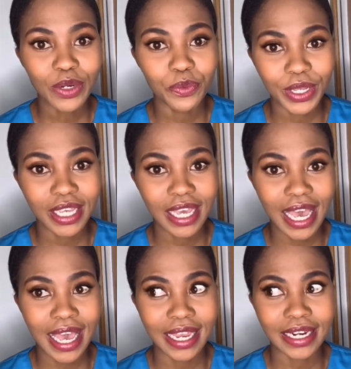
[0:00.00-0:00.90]
we
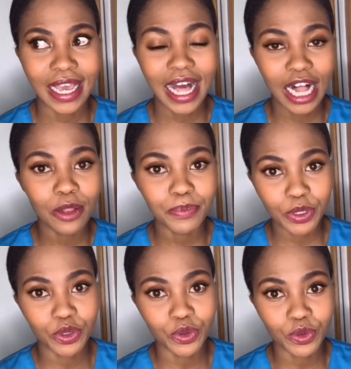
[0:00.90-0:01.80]
can help you